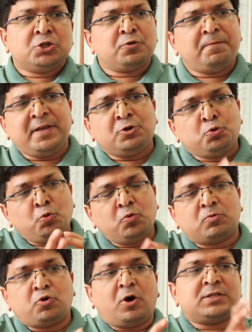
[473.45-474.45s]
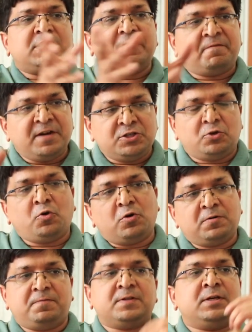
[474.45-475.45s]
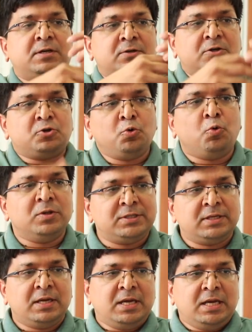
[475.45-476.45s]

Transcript: So we do cross leverage a lot of other tools,